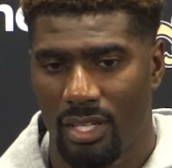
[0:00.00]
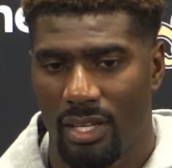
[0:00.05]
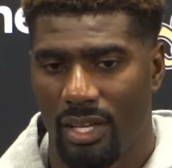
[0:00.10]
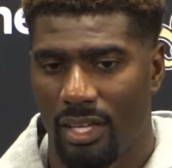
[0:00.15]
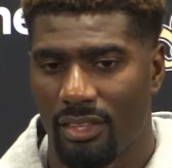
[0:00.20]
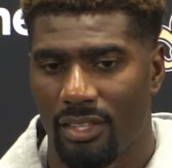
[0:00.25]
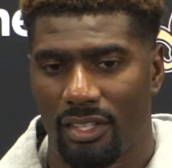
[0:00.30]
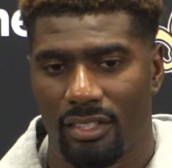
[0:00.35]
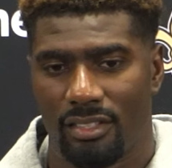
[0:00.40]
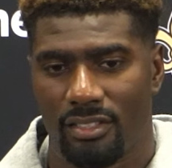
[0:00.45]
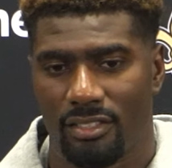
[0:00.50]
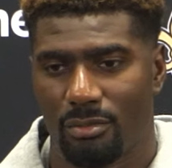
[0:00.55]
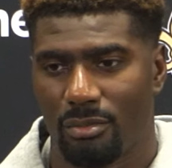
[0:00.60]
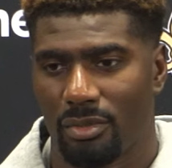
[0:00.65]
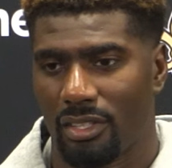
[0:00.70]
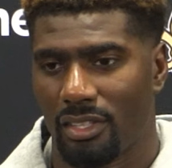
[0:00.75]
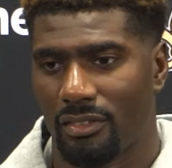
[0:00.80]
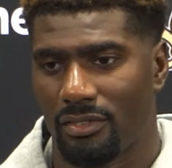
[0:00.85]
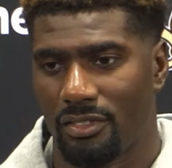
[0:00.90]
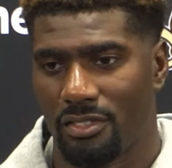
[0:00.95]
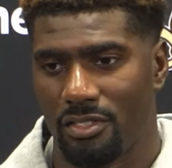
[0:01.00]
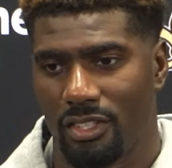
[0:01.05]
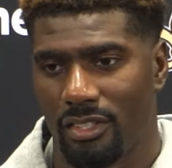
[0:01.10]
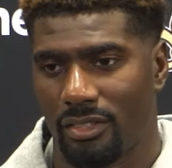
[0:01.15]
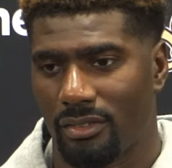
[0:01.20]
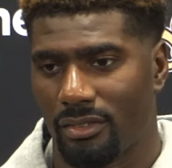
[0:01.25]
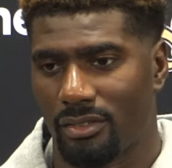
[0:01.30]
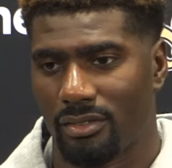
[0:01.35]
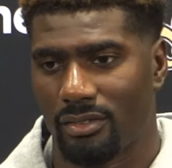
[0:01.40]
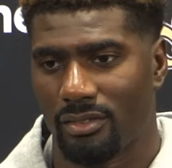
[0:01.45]
I think it's the belief in
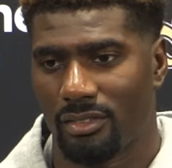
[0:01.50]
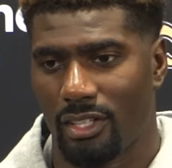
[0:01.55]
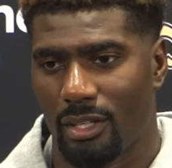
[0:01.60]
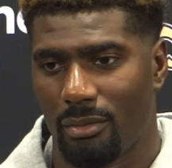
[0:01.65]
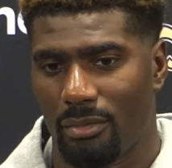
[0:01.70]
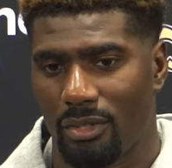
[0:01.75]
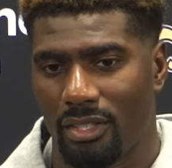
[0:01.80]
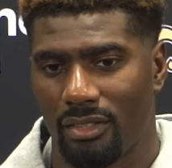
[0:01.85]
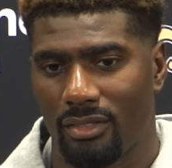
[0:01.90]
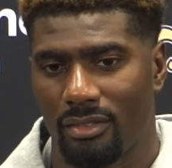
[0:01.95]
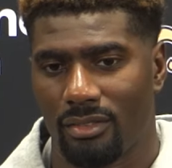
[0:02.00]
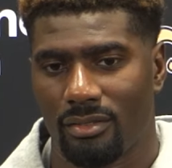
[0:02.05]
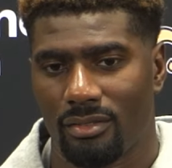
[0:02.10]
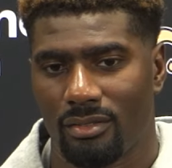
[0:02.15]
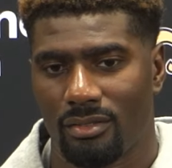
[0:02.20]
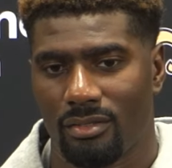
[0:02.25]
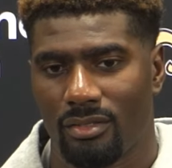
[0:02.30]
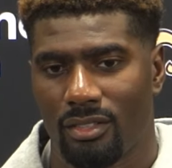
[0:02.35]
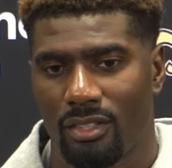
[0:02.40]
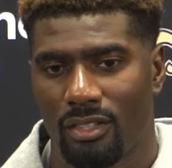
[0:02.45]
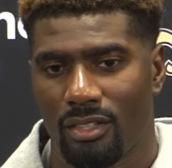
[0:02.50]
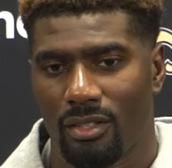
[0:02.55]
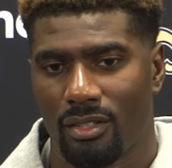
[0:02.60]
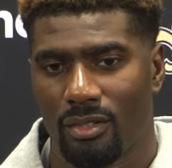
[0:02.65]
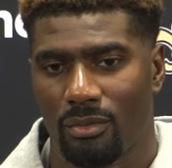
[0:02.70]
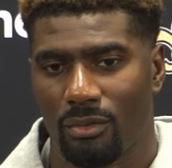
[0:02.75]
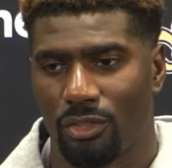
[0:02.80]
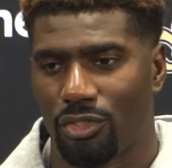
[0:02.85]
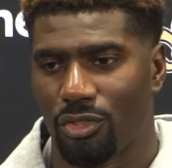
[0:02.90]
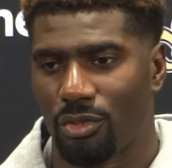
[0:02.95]
general. I mean,
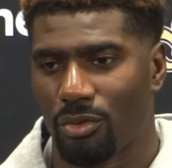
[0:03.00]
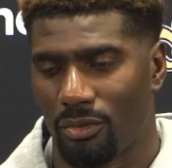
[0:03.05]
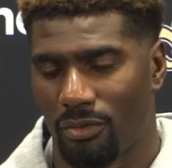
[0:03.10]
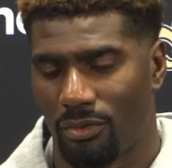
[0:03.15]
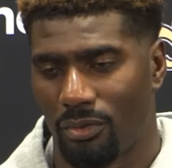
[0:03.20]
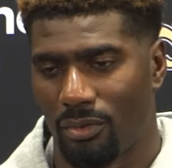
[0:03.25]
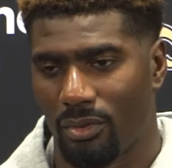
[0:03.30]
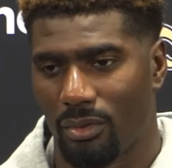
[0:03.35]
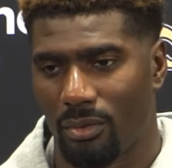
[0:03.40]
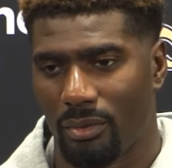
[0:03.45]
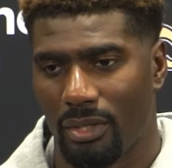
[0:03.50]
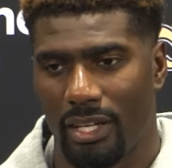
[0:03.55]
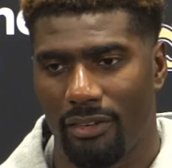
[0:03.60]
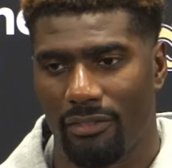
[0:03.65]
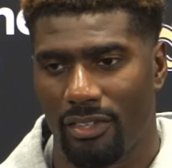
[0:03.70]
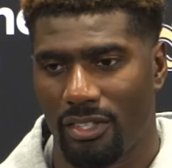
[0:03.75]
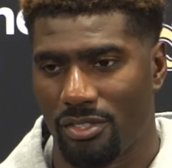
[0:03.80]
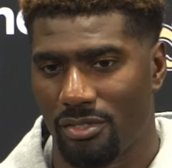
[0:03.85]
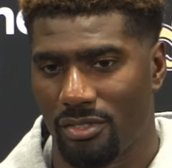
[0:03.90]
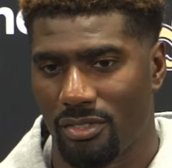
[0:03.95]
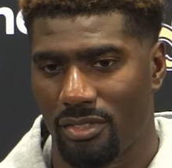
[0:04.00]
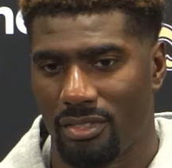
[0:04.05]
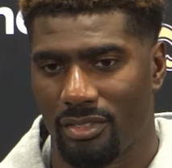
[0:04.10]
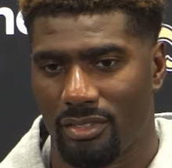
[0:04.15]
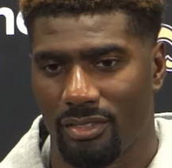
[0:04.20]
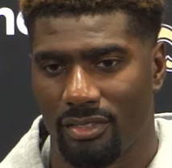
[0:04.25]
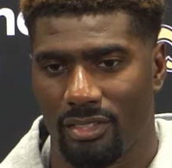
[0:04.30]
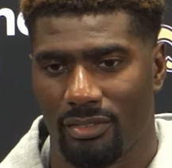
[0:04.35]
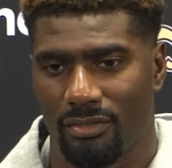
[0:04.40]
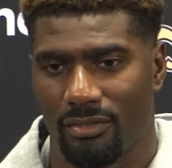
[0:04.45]
we're 2-4, we have injuries
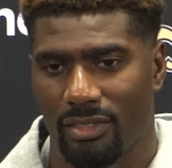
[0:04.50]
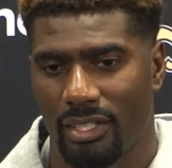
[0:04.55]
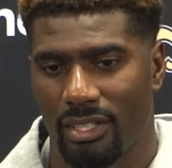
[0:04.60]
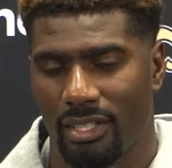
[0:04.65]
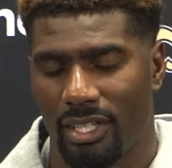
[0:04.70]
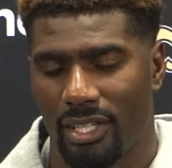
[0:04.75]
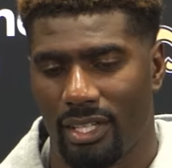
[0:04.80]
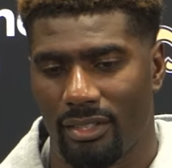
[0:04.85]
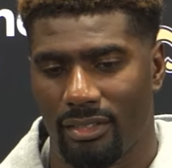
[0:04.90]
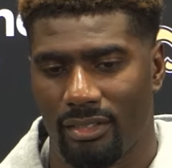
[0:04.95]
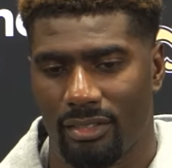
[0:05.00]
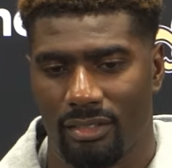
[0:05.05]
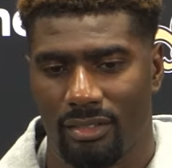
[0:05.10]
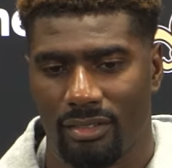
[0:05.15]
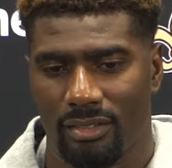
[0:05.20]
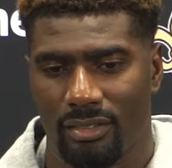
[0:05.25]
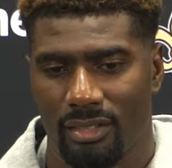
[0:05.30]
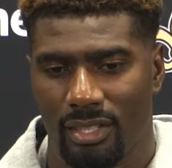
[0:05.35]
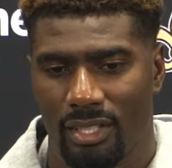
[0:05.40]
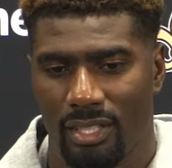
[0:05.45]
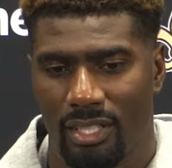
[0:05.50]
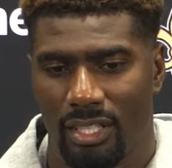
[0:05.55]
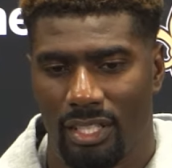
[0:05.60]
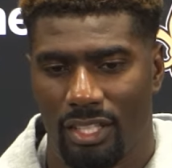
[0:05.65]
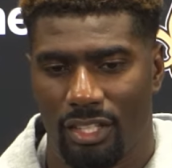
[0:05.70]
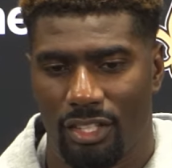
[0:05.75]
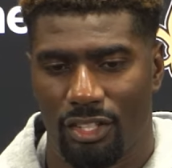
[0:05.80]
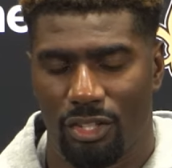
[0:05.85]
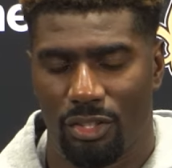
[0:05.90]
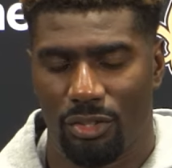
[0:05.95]
and stuff like that, and
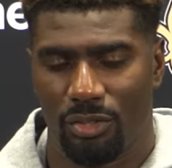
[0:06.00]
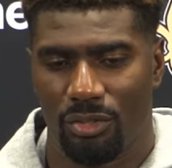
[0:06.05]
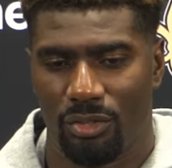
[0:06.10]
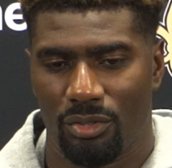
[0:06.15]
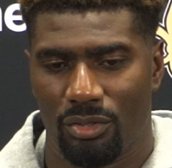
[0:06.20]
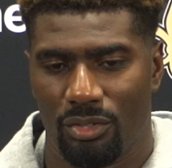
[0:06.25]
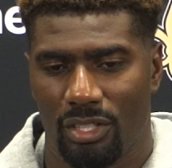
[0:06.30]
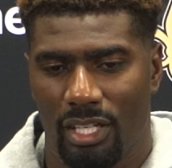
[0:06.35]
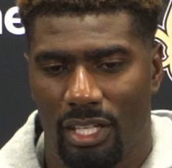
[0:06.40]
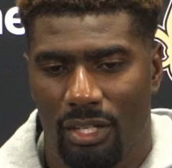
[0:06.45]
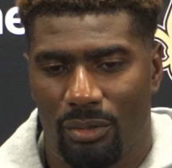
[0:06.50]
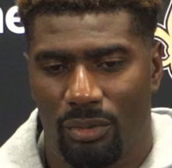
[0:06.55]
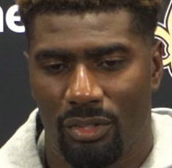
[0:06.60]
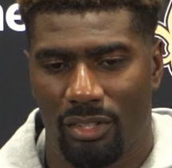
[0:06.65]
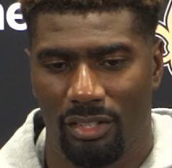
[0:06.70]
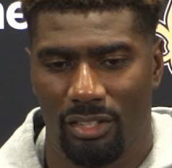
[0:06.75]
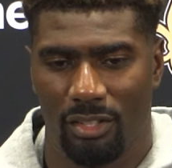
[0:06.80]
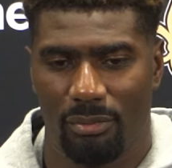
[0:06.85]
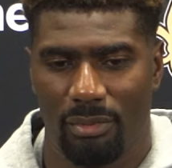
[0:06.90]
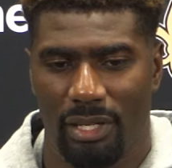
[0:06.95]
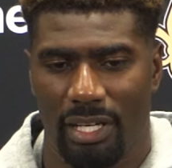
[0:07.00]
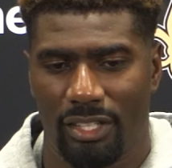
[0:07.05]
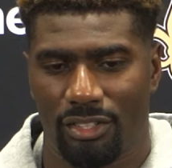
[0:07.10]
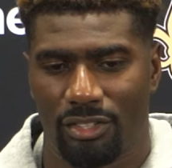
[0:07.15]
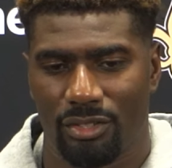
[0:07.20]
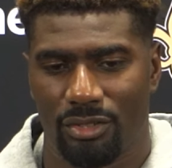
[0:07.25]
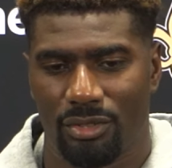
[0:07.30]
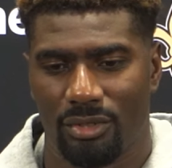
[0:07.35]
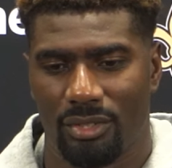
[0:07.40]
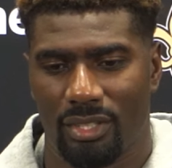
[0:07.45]
you know, you kind of want to look back
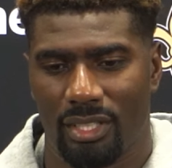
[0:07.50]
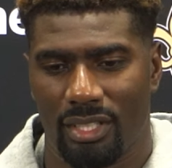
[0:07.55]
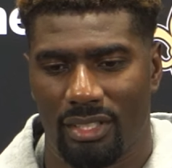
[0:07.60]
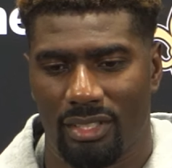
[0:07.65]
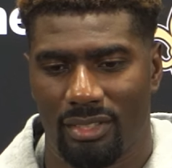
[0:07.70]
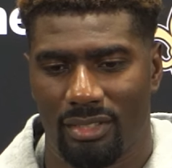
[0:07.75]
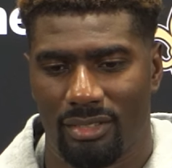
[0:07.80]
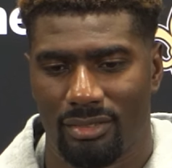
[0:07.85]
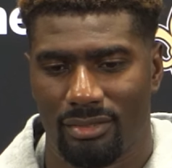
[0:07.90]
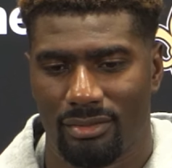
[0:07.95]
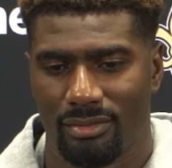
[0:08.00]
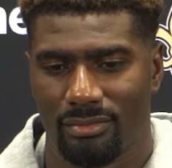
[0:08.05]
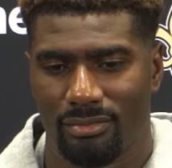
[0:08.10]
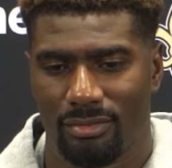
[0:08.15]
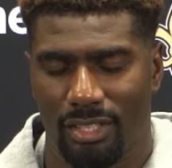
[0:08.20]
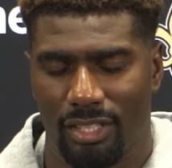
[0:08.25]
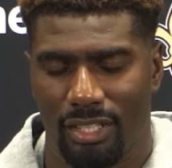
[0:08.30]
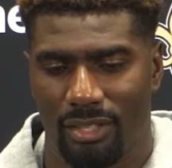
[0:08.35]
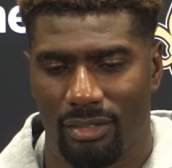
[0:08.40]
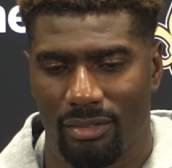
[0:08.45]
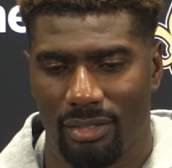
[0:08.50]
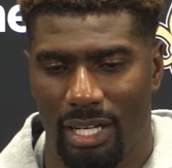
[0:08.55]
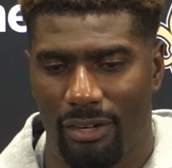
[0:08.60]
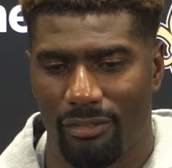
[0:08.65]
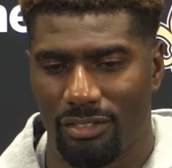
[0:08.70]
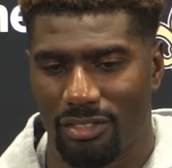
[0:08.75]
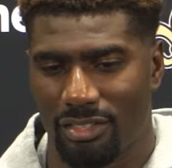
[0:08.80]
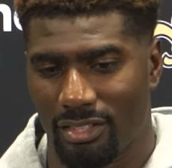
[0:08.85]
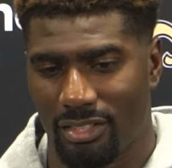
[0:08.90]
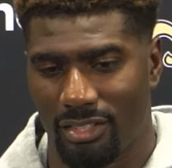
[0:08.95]
to, you know,
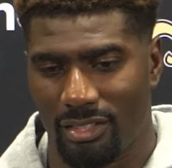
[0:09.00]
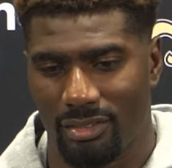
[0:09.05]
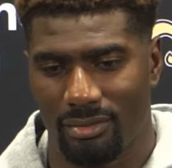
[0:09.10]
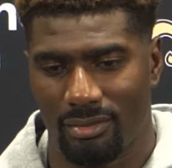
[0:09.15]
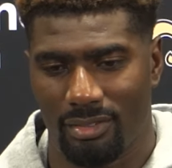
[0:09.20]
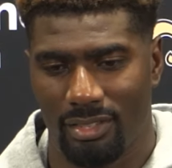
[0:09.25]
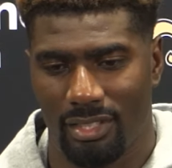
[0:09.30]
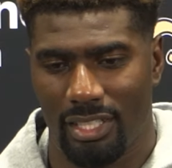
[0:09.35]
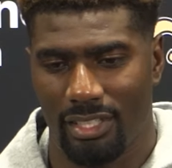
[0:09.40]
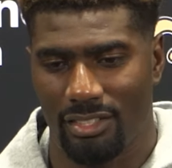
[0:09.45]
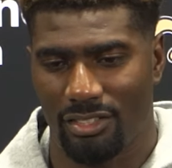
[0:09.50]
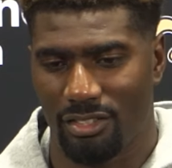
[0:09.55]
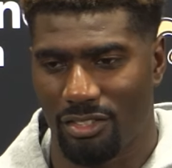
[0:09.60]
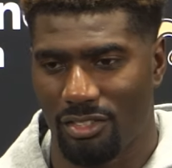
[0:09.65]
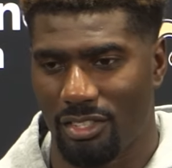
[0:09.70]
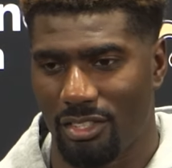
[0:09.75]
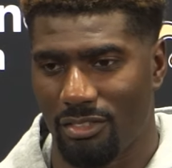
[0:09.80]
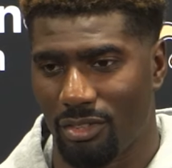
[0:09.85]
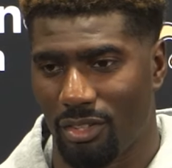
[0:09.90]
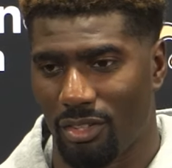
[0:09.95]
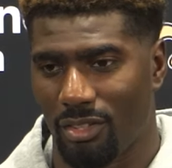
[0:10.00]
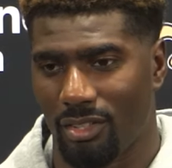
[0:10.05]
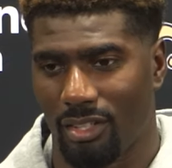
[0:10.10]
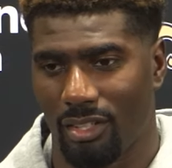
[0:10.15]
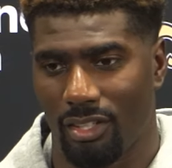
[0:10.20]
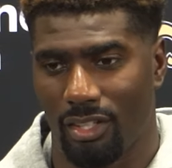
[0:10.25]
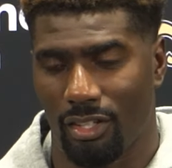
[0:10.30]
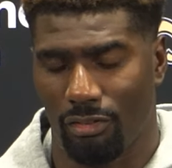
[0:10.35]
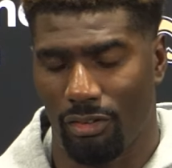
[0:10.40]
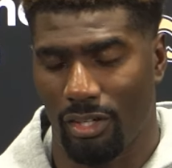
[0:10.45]
obviously the Kansas City Chiefs are
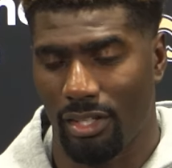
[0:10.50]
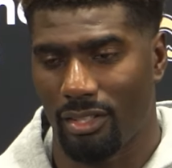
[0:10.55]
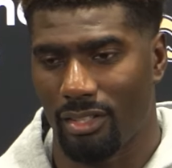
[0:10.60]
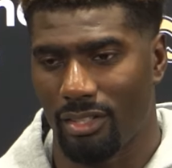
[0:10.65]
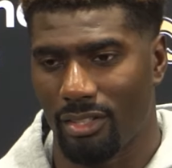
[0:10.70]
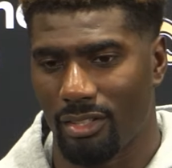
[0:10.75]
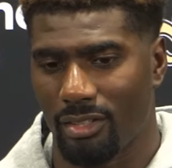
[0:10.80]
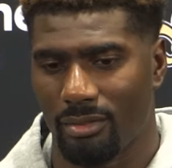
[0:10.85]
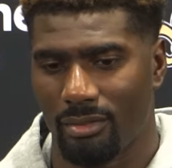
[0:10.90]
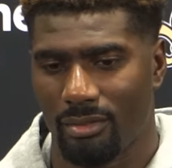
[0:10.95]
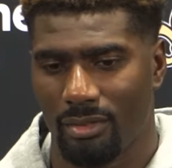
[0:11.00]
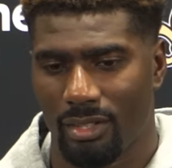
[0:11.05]
a great team,